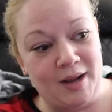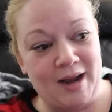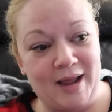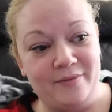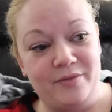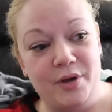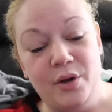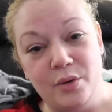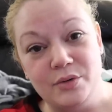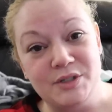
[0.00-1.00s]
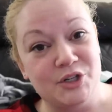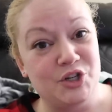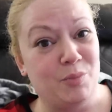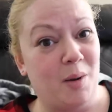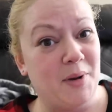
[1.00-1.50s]
and have those
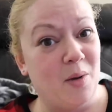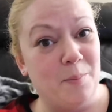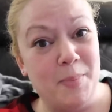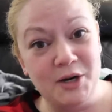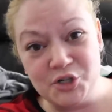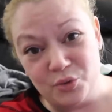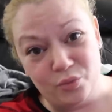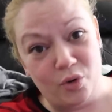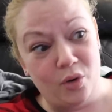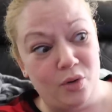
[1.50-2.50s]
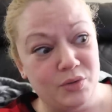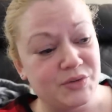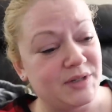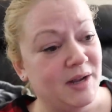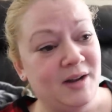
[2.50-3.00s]
she brought me a bunch of
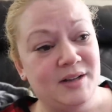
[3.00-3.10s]
rolls